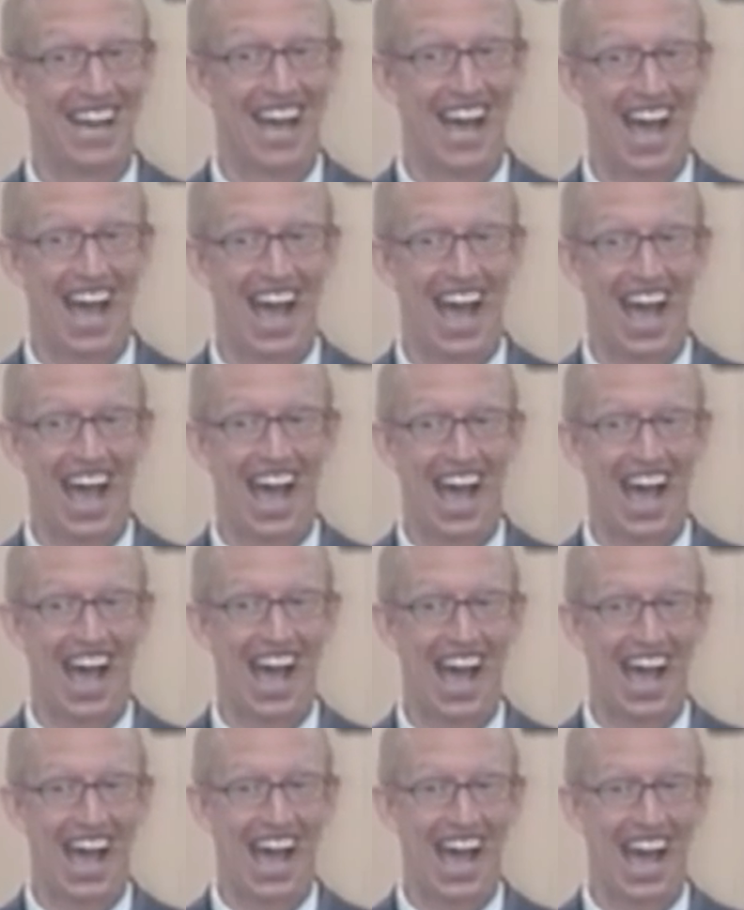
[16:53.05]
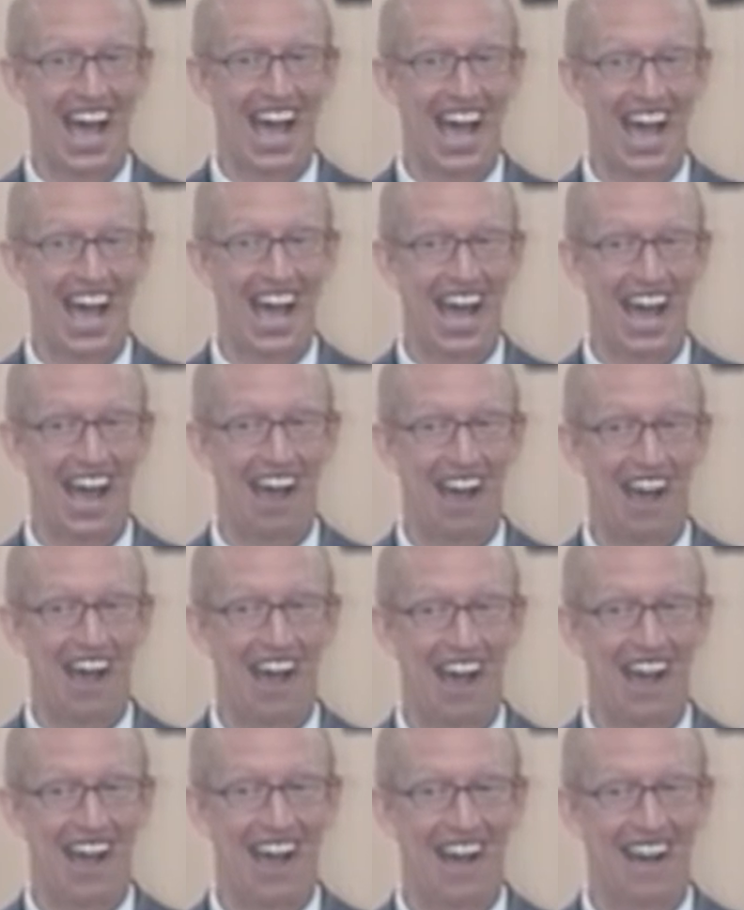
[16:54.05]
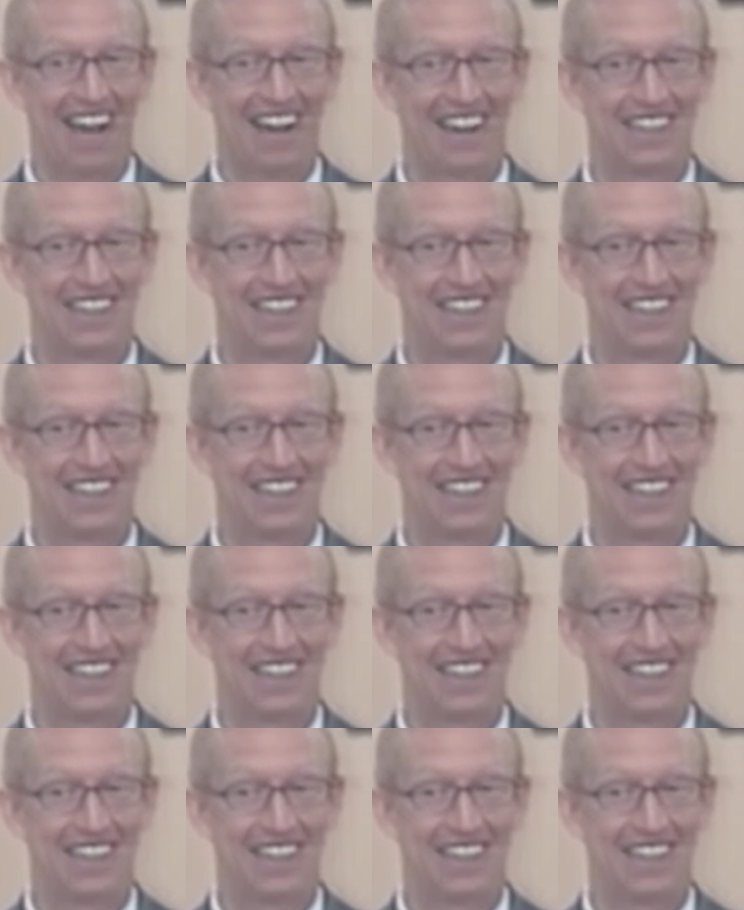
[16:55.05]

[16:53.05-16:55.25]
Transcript: Nobody speaks.